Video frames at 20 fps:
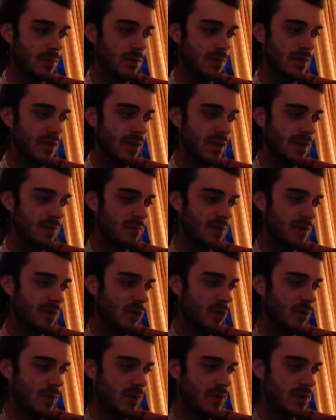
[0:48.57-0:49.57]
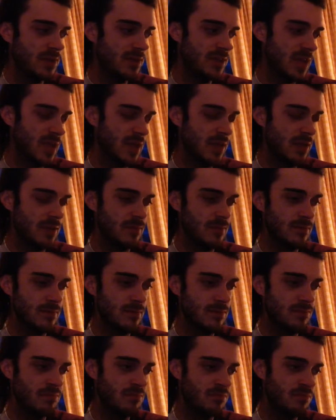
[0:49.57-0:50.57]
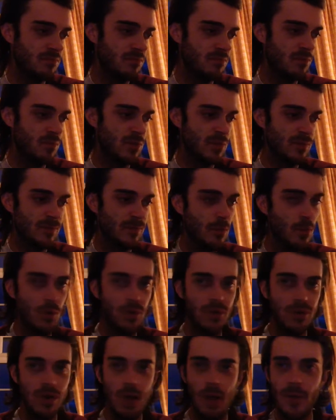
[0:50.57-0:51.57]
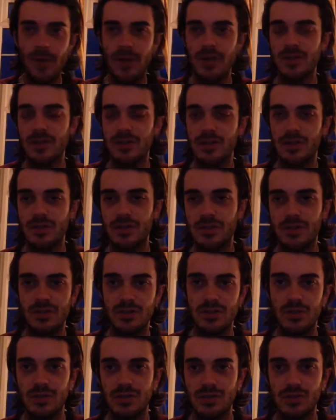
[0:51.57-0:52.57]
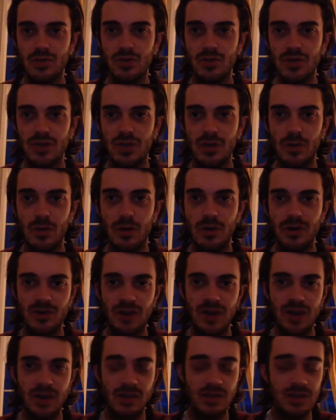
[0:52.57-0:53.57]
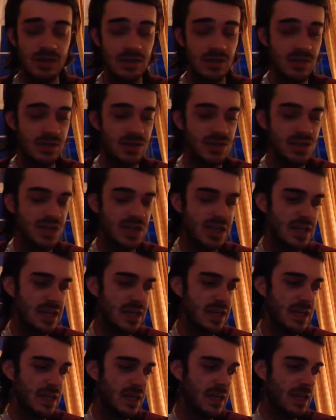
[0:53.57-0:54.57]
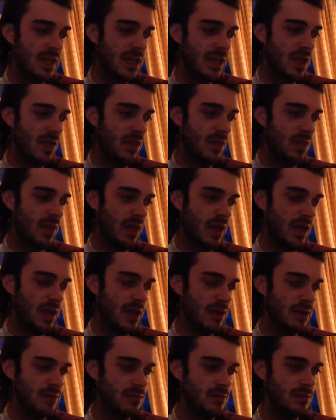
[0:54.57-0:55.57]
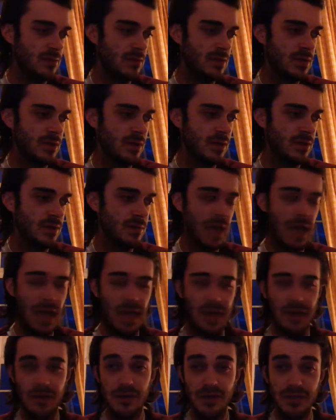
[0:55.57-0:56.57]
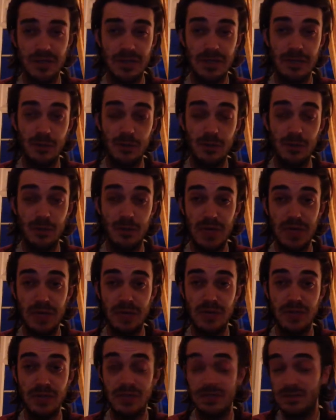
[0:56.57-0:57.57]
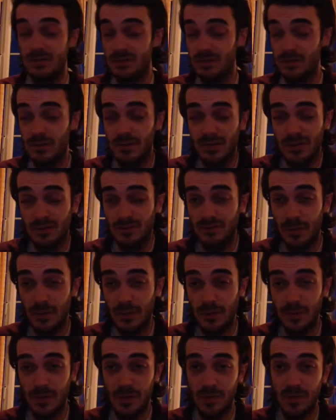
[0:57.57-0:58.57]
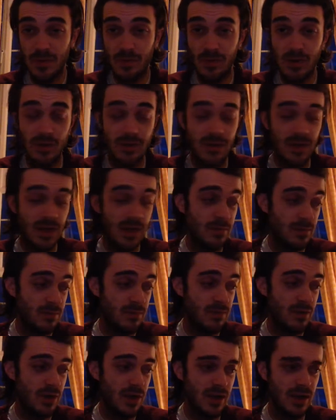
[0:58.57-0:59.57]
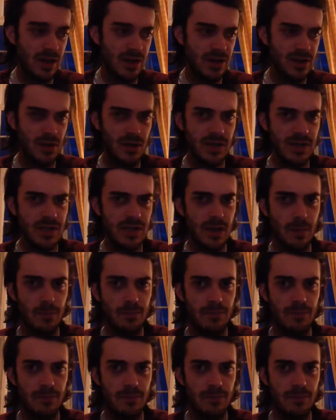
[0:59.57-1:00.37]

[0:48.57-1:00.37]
There have been comments that with Vaughan going to the St. George Illawarra Dragons last year, that you know the pack looks a little bit weakened, and I possibly would agree with that. But bringing in Charlie Gubb,